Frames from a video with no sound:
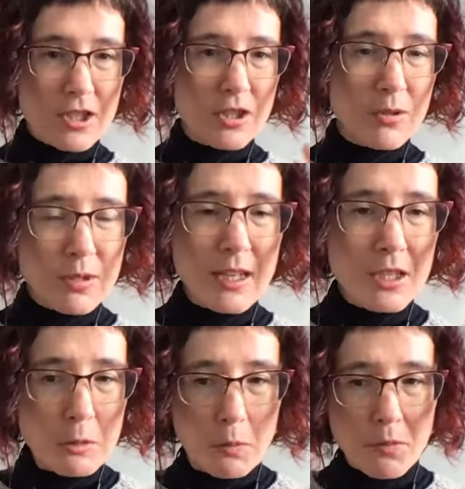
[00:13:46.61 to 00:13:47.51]
Do you
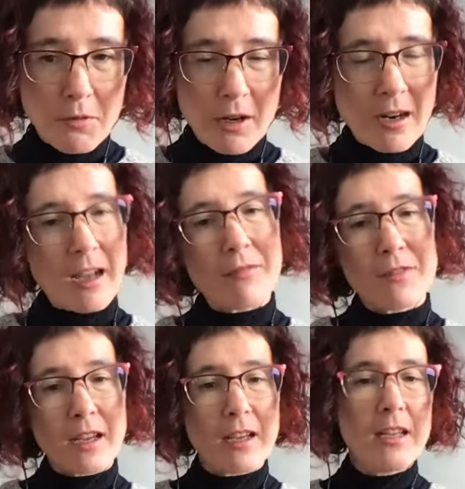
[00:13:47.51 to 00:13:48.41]
tend to prefer
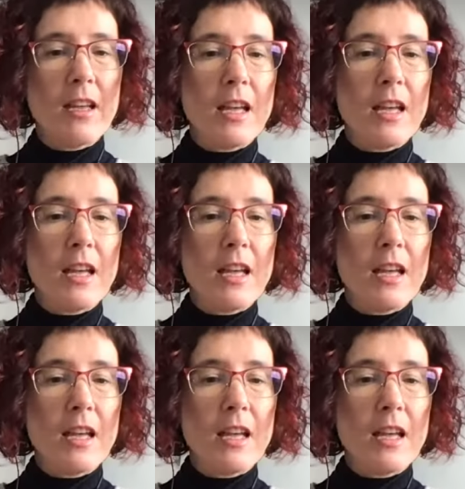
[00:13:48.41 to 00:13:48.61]
having